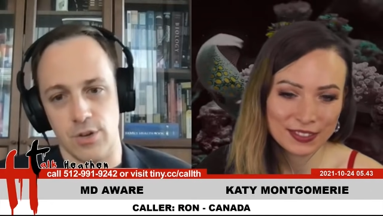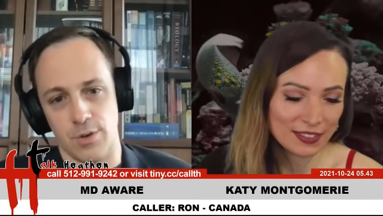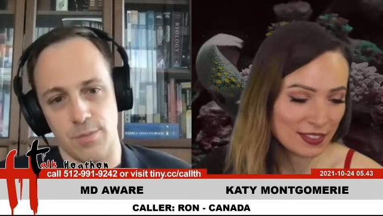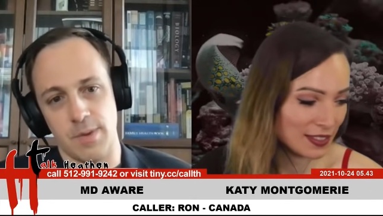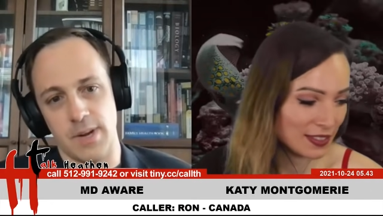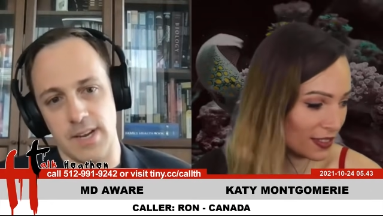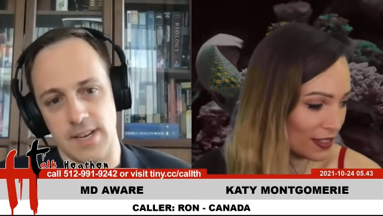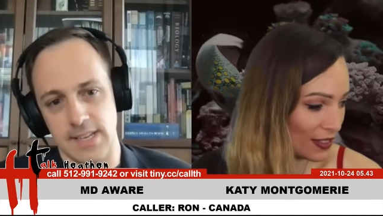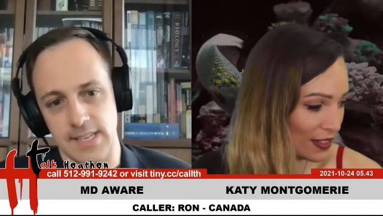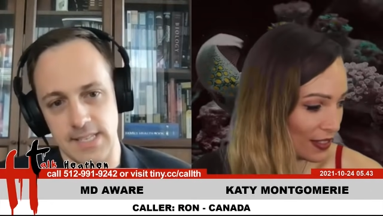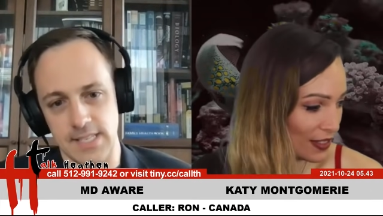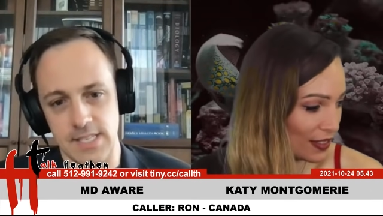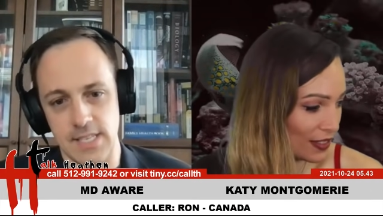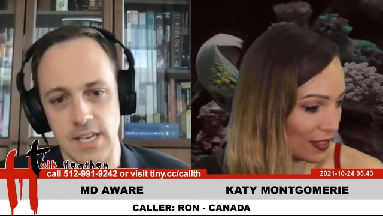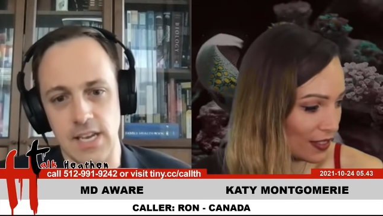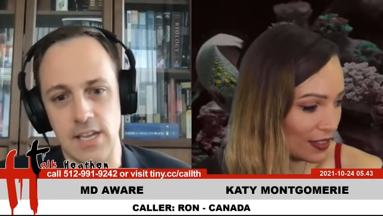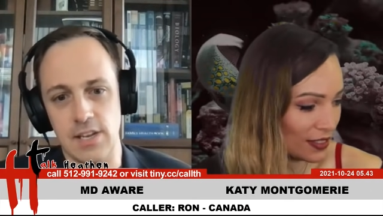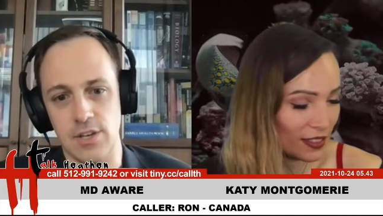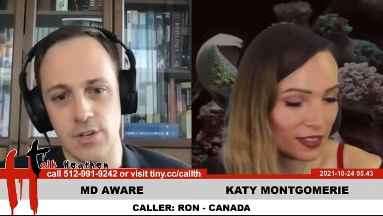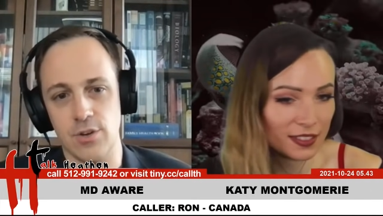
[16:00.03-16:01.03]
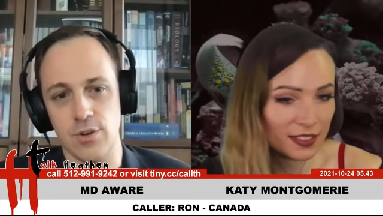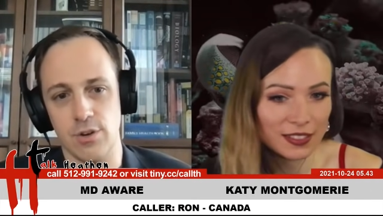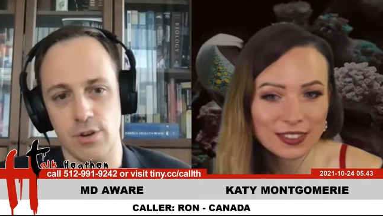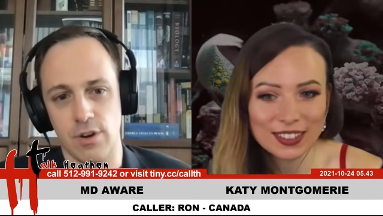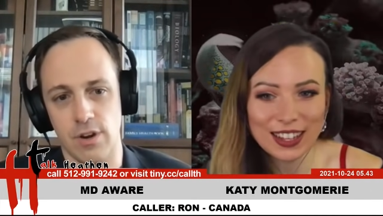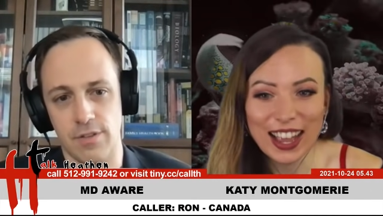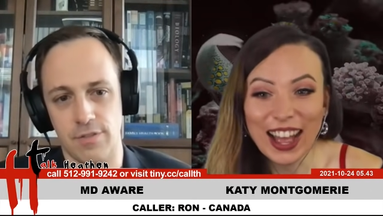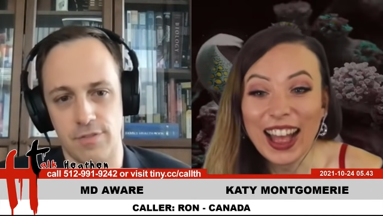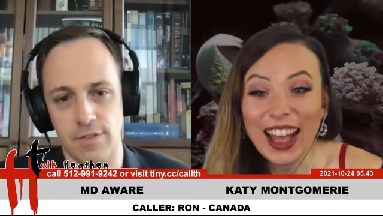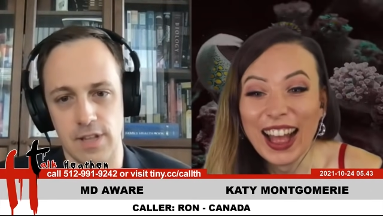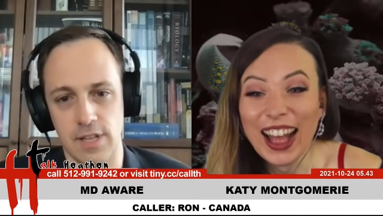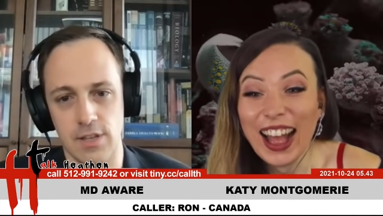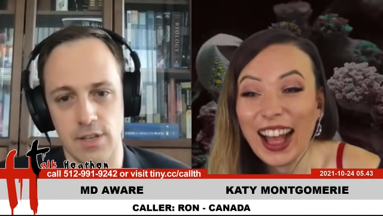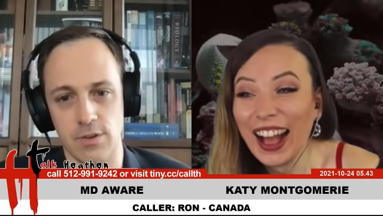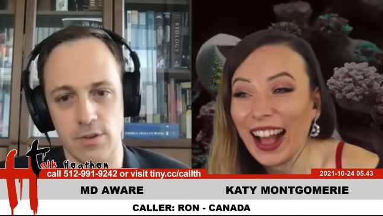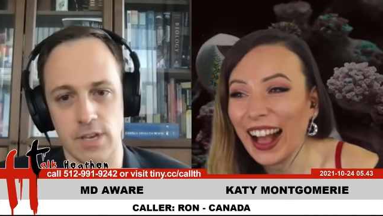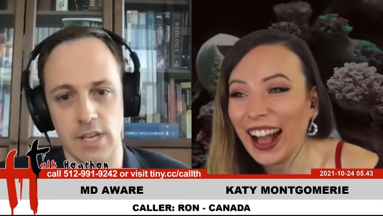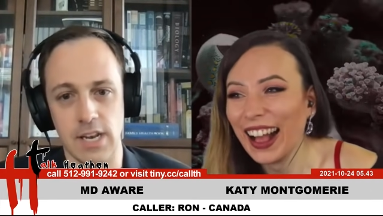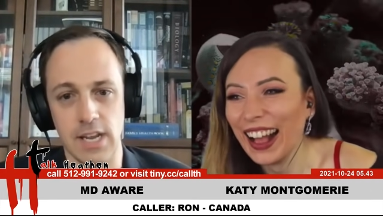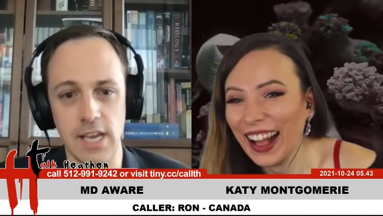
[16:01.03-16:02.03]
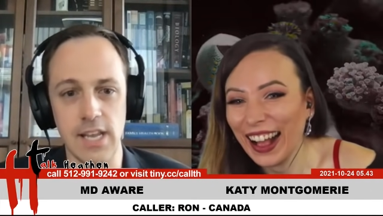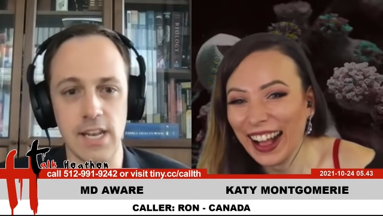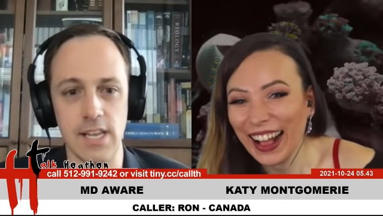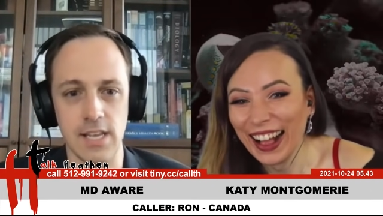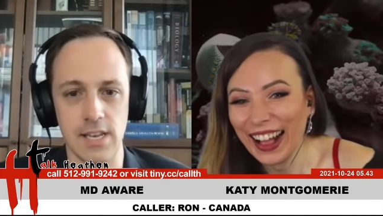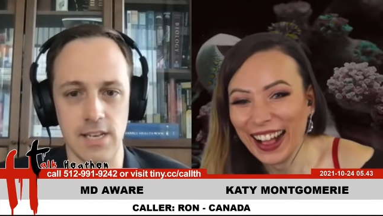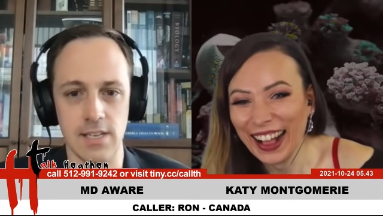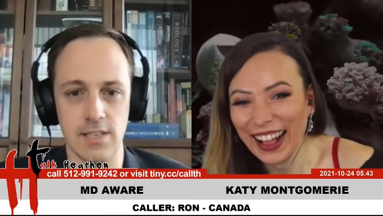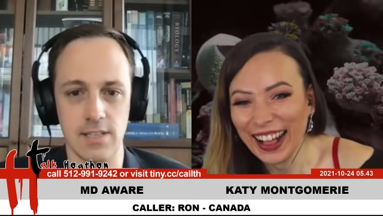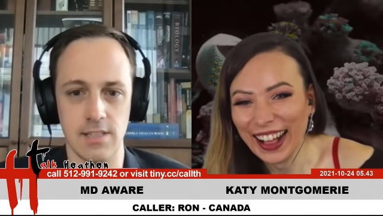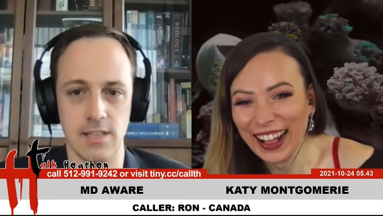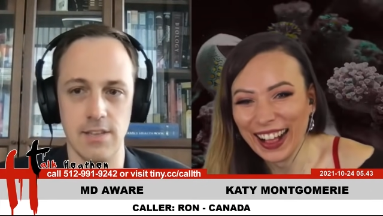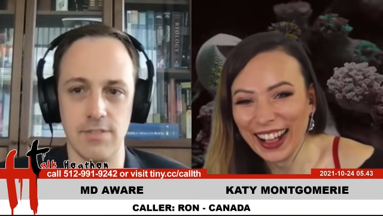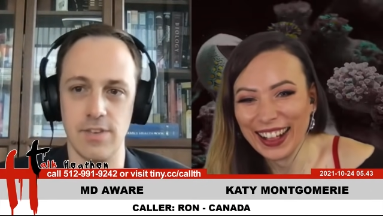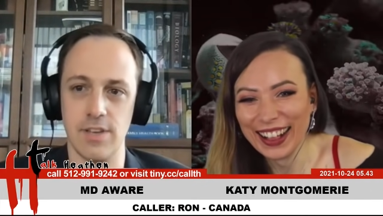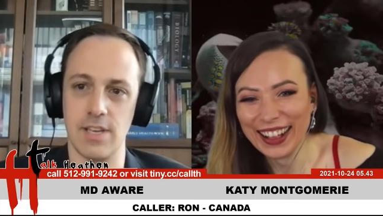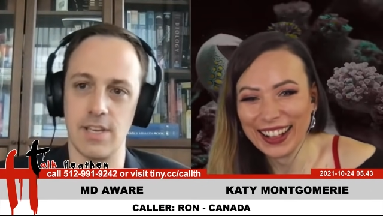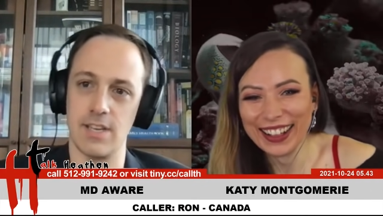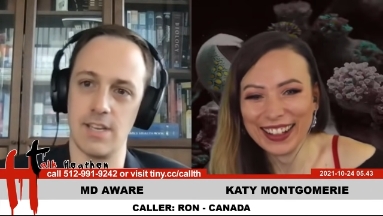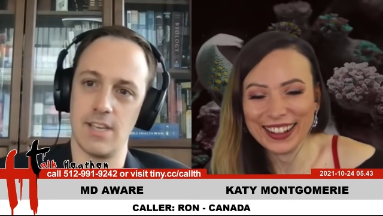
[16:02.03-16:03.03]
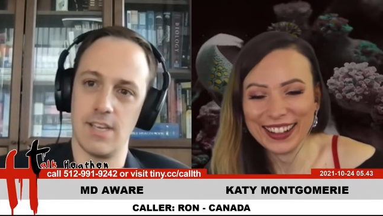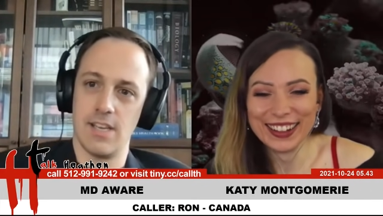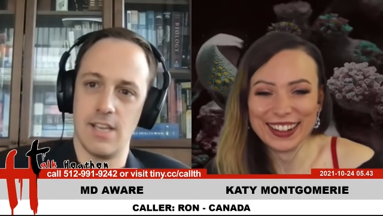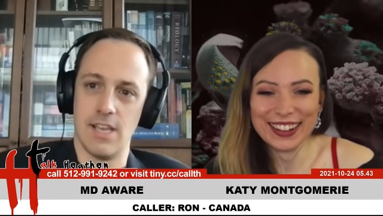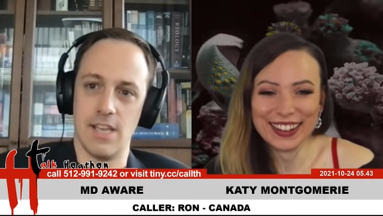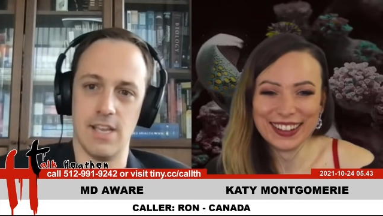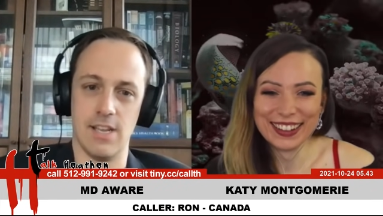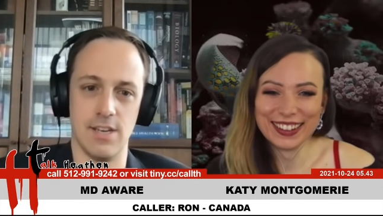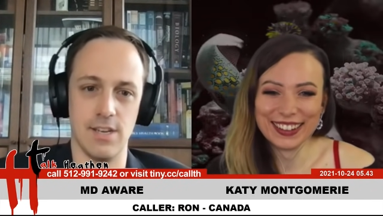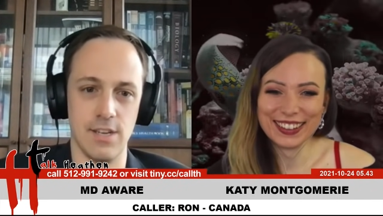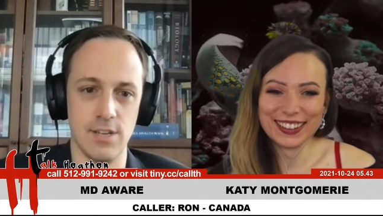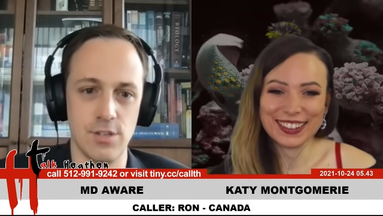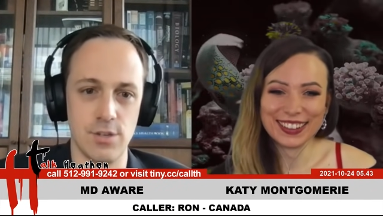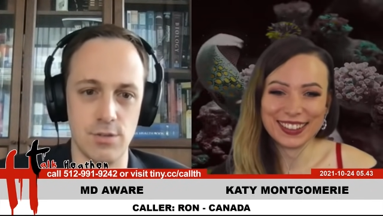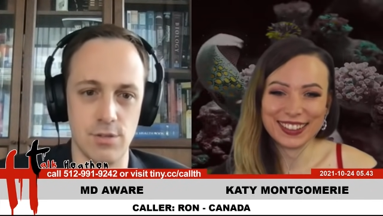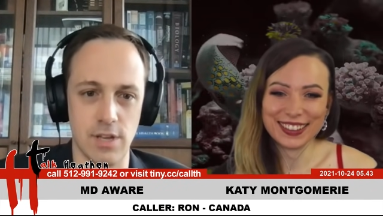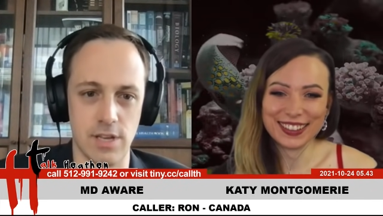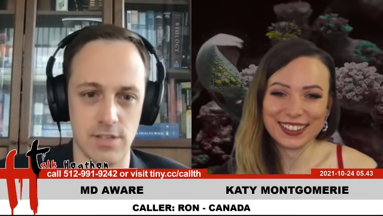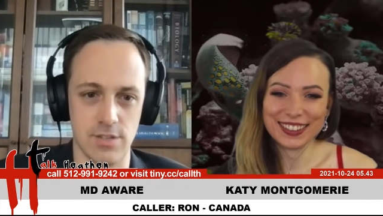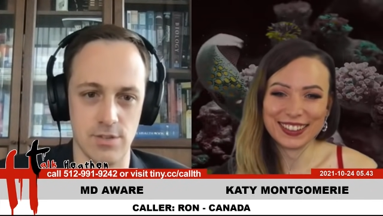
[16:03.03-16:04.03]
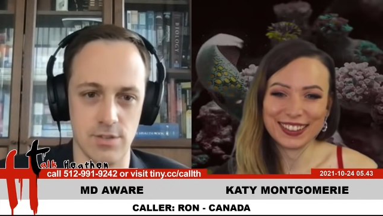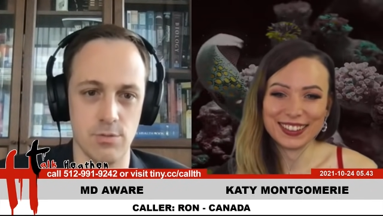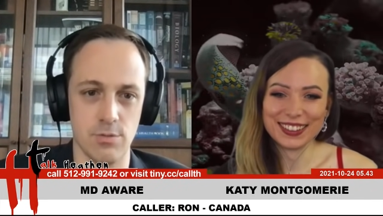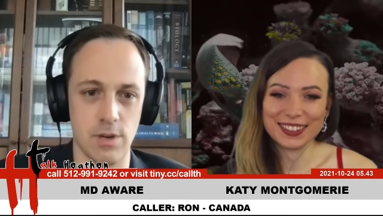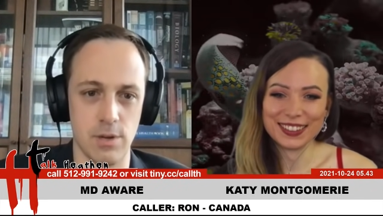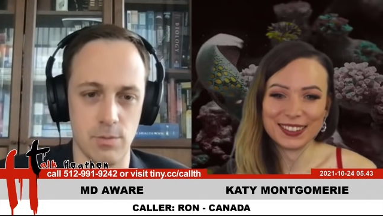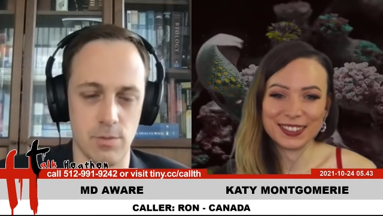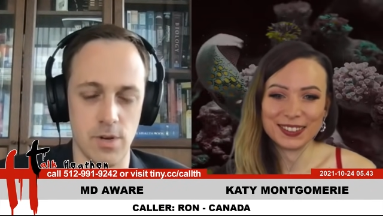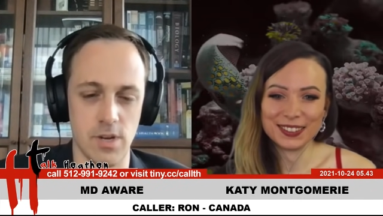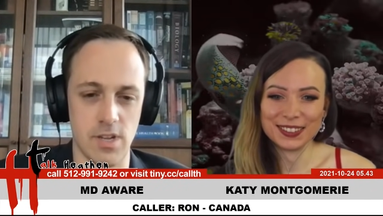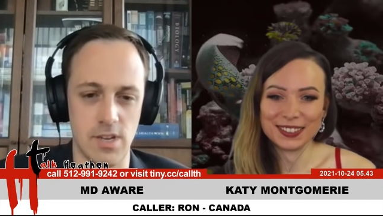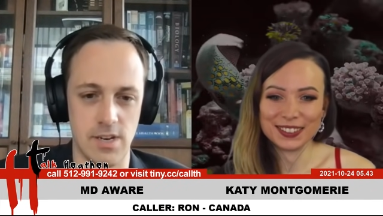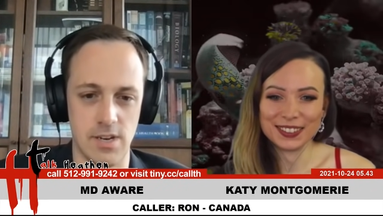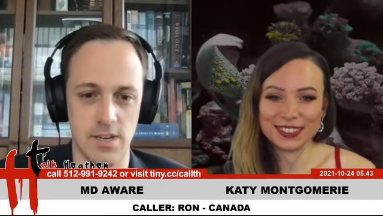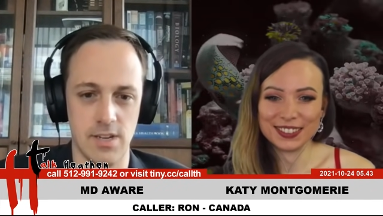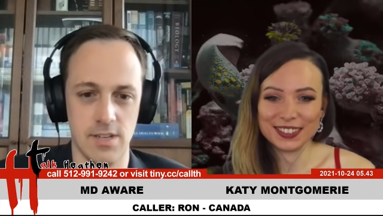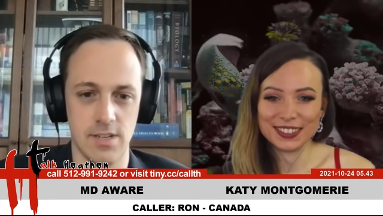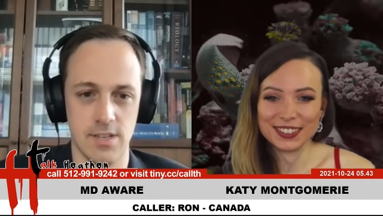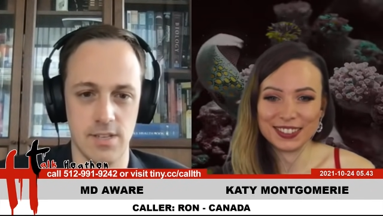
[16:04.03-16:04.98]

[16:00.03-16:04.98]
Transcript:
Speaker 1: your mind, and you're a fellow Canadian living in 2021.